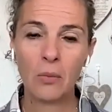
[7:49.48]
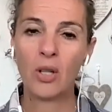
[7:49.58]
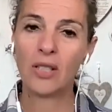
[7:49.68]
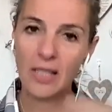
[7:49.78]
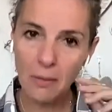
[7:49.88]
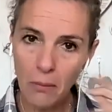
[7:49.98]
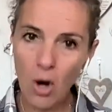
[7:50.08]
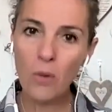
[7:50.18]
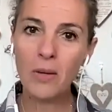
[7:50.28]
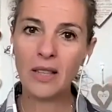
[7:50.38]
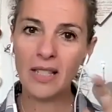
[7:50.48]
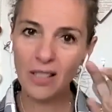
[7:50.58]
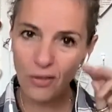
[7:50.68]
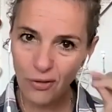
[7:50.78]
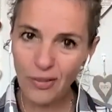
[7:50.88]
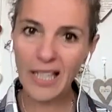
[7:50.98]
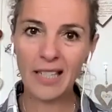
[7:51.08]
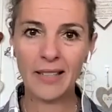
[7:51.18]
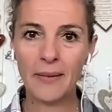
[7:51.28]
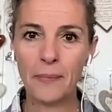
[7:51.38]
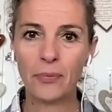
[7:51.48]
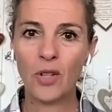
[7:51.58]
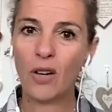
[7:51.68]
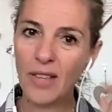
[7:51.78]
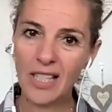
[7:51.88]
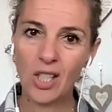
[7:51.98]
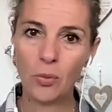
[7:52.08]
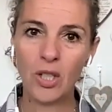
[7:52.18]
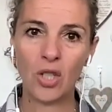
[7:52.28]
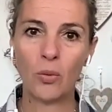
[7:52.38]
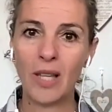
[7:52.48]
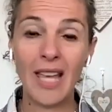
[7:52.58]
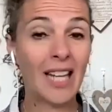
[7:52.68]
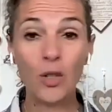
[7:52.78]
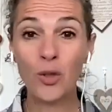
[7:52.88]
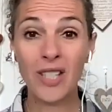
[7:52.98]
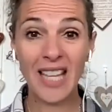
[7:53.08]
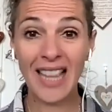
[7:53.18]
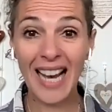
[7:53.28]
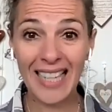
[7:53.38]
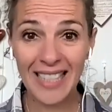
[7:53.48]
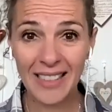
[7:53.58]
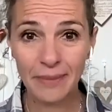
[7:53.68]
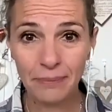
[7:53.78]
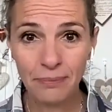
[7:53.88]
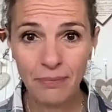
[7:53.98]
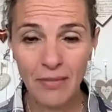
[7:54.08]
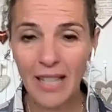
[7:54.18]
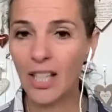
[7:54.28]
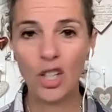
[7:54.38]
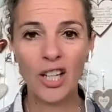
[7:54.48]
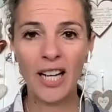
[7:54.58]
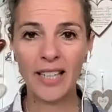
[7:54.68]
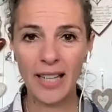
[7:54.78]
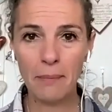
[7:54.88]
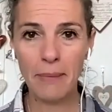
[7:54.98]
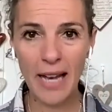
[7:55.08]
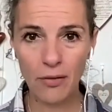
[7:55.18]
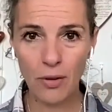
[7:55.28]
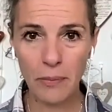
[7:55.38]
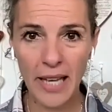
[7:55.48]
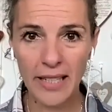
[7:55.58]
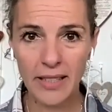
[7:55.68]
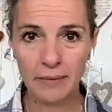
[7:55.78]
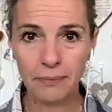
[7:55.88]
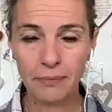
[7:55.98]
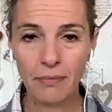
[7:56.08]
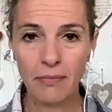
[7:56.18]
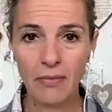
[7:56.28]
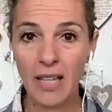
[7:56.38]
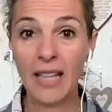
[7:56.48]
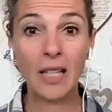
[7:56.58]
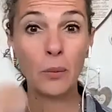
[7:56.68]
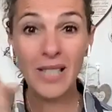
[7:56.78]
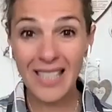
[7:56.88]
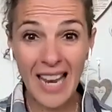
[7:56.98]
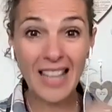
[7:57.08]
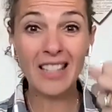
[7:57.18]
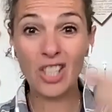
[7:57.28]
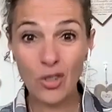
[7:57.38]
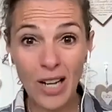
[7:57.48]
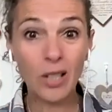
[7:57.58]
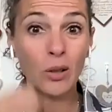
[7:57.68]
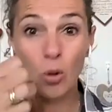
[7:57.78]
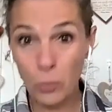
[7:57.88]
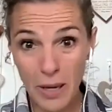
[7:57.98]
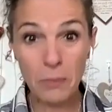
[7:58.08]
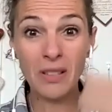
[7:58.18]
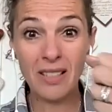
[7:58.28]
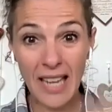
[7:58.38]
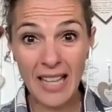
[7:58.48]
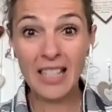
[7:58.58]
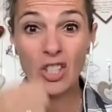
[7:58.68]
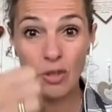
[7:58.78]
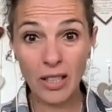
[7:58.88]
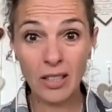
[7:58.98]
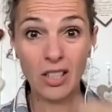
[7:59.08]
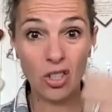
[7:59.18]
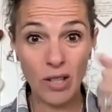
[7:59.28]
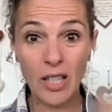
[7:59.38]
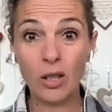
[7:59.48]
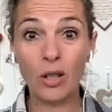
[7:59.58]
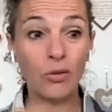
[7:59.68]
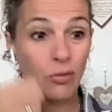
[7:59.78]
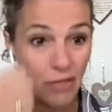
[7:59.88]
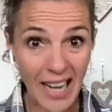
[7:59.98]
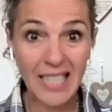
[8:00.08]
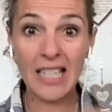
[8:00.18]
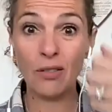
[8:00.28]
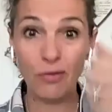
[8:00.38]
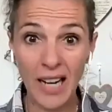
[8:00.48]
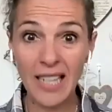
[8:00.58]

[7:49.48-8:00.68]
because there's a moment, there's a flick of that switch where they lose their light and they don't know how to come back from that. And then we stay in the struggle, or people stay in the struggle of fighting,